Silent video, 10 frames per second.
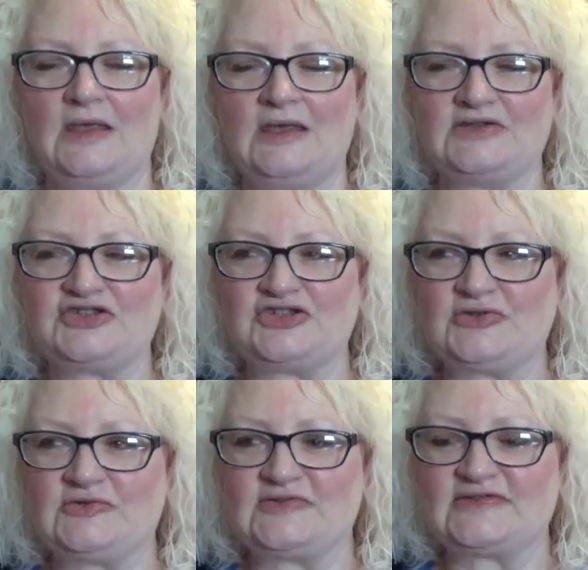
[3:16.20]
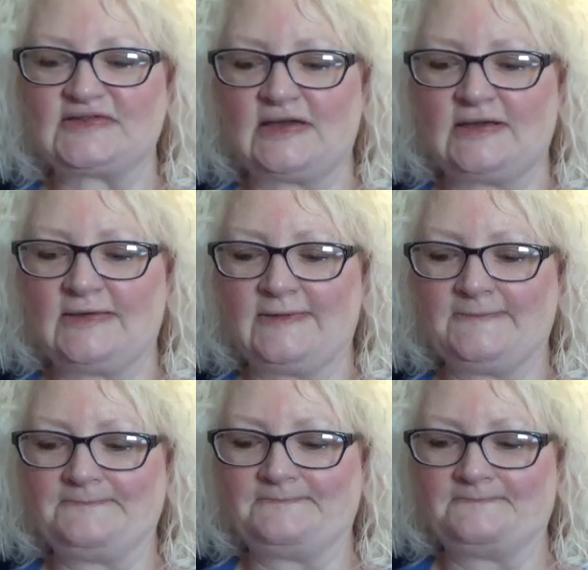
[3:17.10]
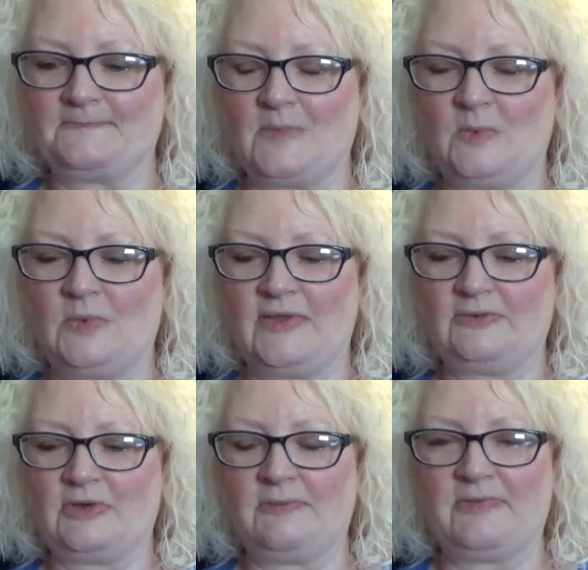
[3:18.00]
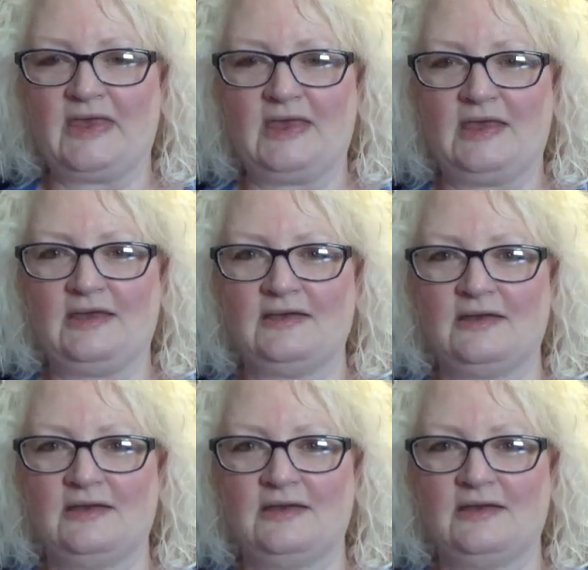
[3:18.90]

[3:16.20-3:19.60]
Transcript: issues, um, whether it be